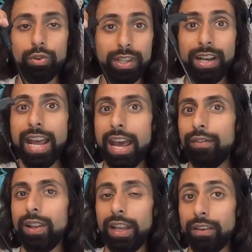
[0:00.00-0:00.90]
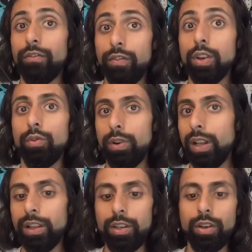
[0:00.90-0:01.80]
and then have it like feel
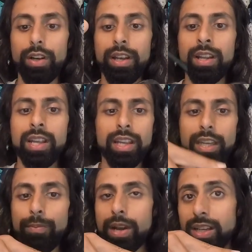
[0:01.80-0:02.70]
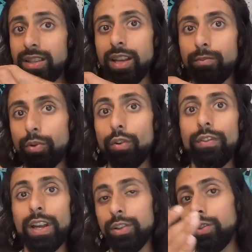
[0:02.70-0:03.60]
really good and keep a nice thin
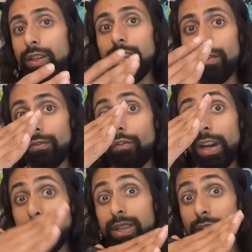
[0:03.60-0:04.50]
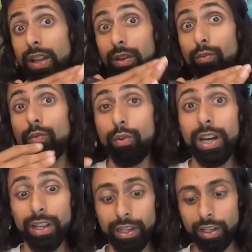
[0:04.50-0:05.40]
profile so you can get frames that are like
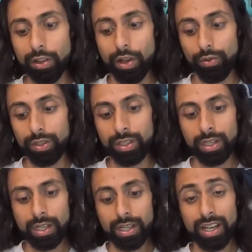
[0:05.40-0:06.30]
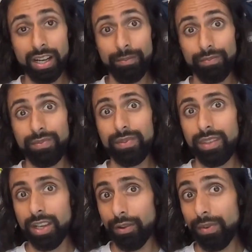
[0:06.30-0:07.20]
really close.
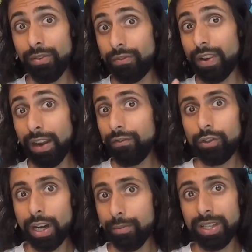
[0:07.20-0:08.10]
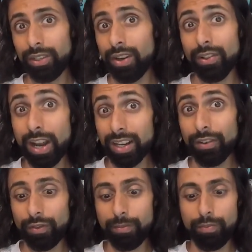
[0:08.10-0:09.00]
You know, if I've tried messing around with a lot of
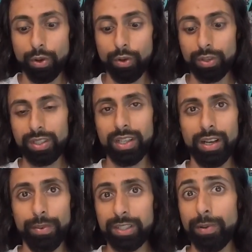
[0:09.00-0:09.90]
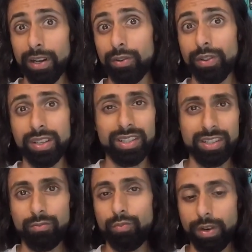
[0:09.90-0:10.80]
different bolts, experimenting
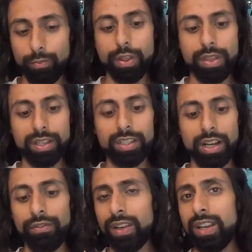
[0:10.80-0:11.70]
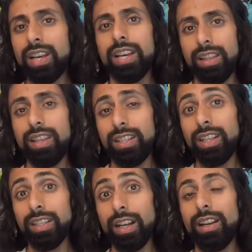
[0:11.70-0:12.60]
with this stuff, this
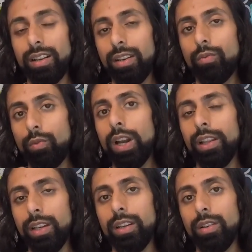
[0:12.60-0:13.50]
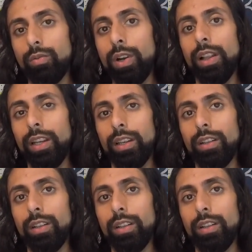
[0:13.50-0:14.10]
is really, really